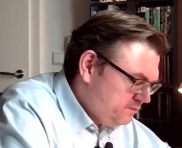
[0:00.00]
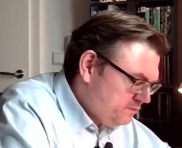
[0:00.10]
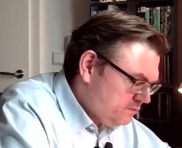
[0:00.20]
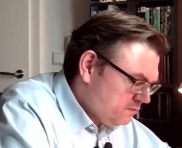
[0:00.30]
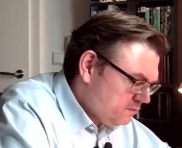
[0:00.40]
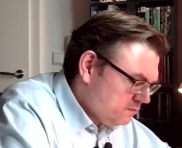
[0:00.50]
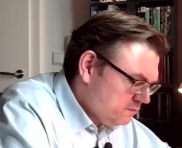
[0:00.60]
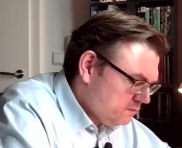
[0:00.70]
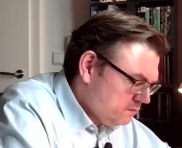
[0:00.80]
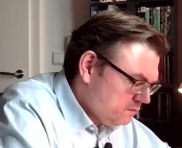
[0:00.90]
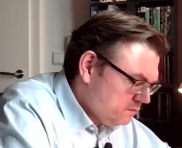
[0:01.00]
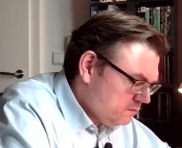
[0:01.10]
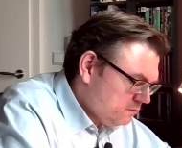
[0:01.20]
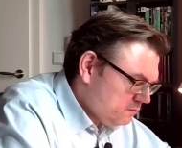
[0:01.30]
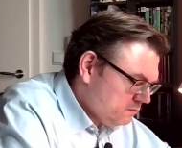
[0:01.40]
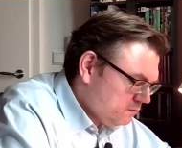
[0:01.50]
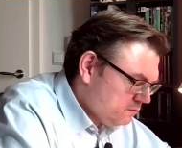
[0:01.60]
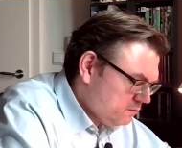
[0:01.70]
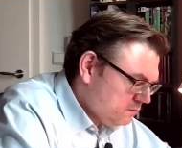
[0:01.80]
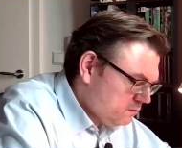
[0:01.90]

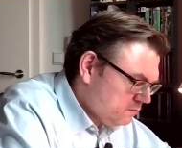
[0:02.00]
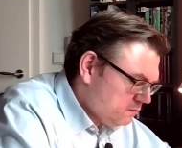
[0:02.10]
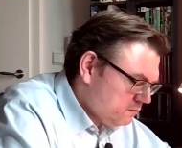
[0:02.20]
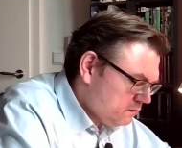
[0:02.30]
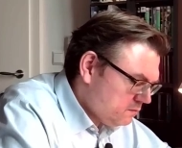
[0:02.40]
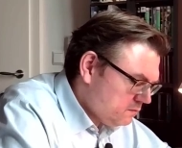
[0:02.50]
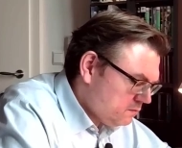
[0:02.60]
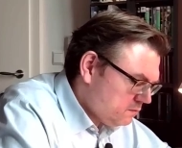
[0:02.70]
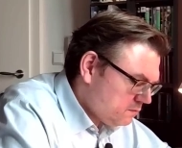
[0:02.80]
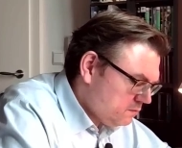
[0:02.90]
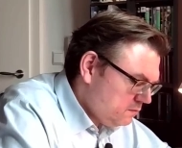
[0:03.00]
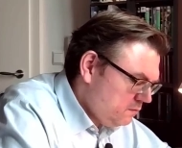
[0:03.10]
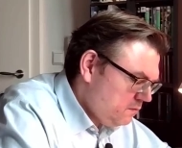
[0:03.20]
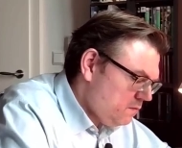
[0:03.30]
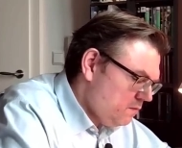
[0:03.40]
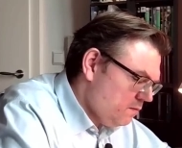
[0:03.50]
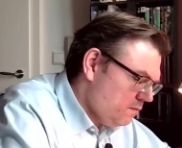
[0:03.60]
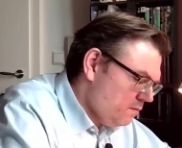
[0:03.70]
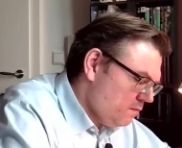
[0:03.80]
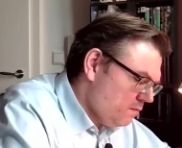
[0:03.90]

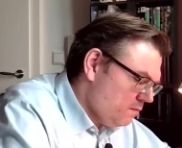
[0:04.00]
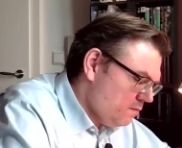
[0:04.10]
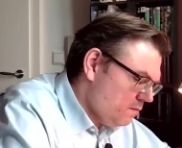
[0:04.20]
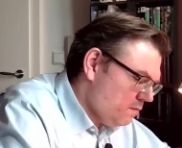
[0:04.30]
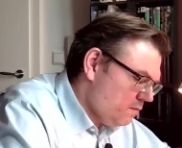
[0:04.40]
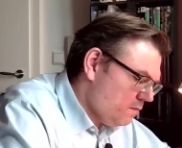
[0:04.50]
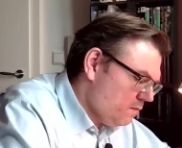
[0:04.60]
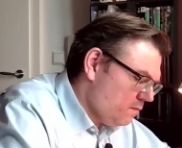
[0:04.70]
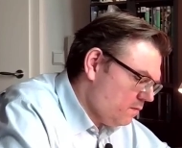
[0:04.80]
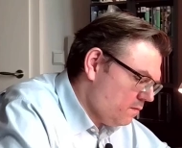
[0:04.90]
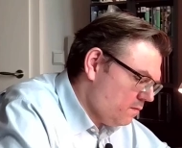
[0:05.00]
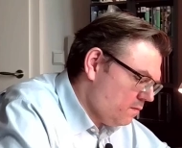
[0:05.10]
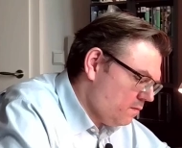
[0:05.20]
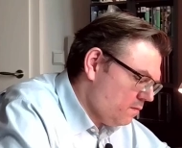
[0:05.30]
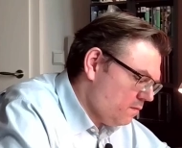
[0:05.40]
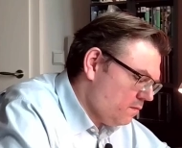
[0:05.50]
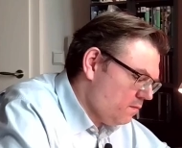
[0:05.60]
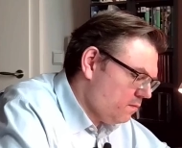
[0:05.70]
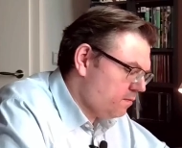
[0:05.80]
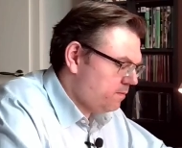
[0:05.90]

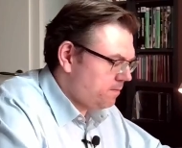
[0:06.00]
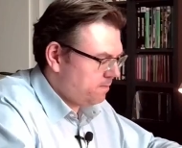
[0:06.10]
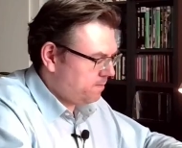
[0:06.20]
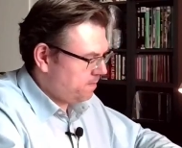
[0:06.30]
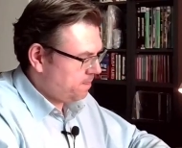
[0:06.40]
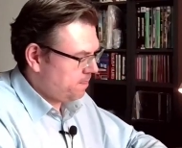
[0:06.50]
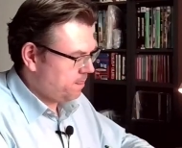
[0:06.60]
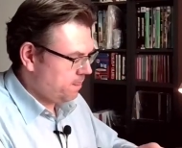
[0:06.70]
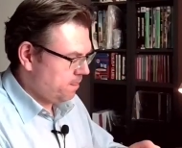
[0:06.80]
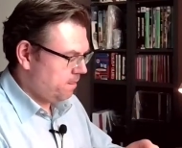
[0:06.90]
(silence)